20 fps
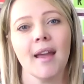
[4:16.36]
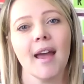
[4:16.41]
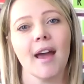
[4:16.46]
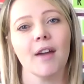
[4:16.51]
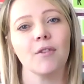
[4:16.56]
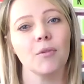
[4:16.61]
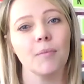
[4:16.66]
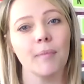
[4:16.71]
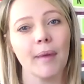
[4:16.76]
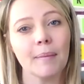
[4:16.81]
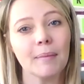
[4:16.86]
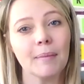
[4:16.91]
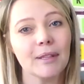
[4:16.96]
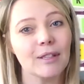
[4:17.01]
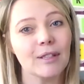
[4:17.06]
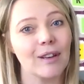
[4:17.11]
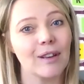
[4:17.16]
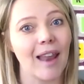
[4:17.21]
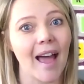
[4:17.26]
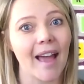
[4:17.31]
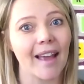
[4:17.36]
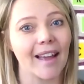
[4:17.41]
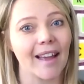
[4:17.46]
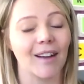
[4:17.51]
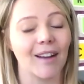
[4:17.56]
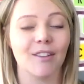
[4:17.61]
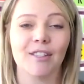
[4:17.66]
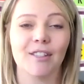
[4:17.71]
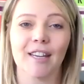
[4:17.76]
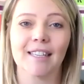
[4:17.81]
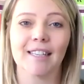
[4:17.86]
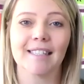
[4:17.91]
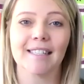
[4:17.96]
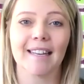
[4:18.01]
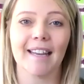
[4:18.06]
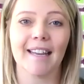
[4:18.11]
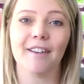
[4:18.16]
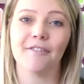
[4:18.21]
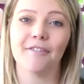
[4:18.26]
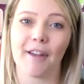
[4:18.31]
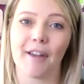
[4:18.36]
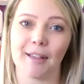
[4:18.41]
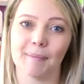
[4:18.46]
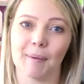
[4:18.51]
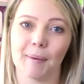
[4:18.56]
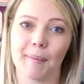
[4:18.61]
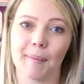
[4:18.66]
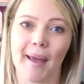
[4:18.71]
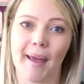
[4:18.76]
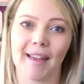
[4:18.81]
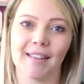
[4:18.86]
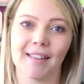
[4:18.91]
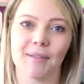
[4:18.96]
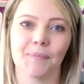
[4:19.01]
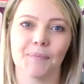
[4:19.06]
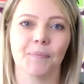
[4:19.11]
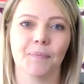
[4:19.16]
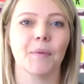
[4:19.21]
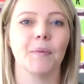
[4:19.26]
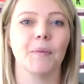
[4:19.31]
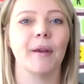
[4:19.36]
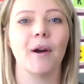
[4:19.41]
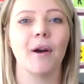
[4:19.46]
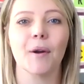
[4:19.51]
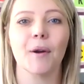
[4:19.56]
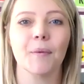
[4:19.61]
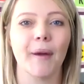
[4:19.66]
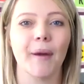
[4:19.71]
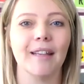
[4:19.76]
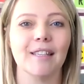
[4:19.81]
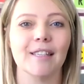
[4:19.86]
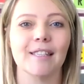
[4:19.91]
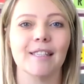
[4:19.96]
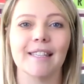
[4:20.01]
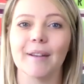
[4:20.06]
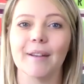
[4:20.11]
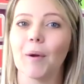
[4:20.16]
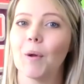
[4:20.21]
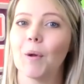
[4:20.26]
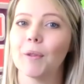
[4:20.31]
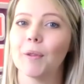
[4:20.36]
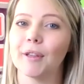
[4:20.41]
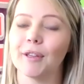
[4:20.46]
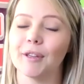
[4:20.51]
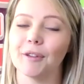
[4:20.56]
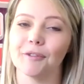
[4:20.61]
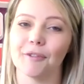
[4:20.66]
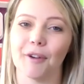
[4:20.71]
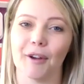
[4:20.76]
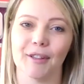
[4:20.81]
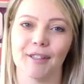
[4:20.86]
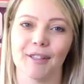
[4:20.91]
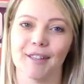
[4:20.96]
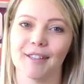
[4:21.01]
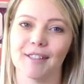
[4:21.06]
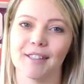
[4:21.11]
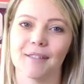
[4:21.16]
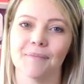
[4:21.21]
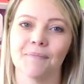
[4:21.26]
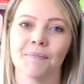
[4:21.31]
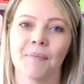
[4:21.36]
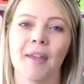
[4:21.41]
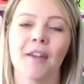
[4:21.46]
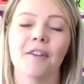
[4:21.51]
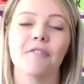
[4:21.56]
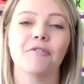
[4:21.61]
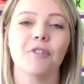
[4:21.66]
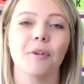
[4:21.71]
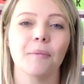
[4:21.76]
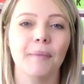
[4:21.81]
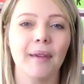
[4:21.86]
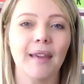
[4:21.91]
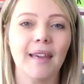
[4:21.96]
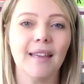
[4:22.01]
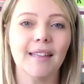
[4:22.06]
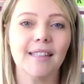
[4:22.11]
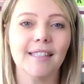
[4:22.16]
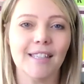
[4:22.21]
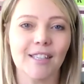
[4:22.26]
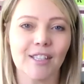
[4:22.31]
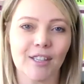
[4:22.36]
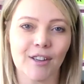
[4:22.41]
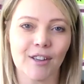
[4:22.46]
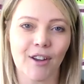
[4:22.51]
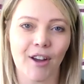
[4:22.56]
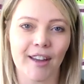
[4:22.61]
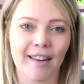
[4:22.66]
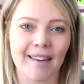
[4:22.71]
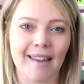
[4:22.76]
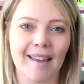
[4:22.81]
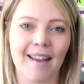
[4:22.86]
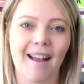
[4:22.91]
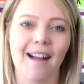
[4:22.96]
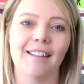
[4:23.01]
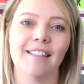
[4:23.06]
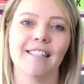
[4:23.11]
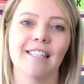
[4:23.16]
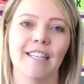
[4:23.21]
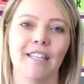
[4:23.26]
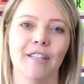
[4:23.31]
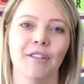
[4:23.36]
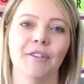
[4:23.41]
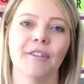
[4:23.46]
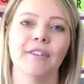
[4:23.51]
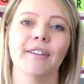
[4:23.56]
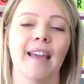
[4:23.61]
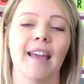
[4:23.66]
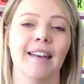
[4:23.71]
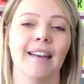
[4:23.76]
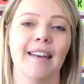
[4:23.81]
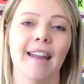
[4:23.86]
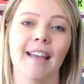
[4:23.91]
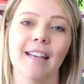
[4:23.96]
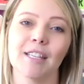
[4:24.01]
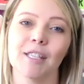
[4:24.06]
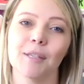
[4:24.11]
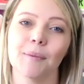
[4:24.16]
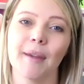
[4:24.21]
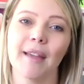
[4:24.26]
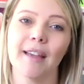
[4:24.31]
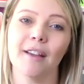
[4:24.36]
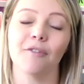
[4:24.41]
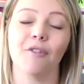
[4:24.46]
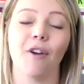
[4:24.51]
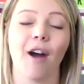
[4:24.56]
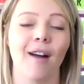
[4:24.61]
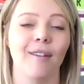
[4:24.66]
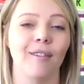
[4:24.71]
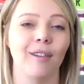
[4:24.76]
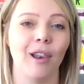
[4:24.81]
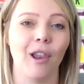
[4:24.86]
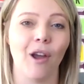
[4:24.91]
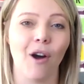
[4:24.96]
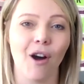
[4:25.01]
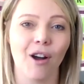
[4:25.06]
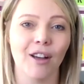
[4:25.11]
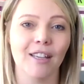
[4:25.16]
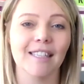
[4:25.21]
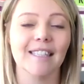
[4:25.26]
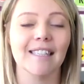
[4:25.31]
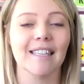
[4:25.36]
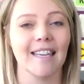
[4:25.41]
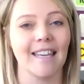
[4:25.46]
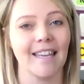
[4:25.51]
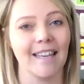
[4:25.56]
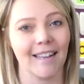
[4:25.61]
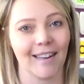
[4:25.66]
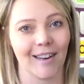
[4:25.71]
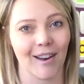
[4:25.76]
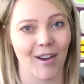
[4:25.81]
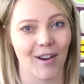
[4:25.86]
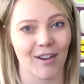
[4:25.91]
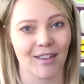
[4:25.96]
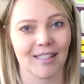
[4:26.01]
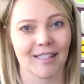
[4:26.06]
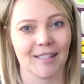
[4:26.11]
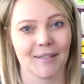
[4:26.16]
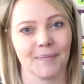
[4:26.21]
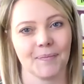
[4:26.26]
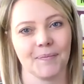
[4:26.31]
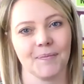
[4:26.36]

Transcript: And remember to like our Just Click Facebook page. We can't wait to see all the new photos. From me, Teacher Nadia, I'll see you again next week for our last e-class.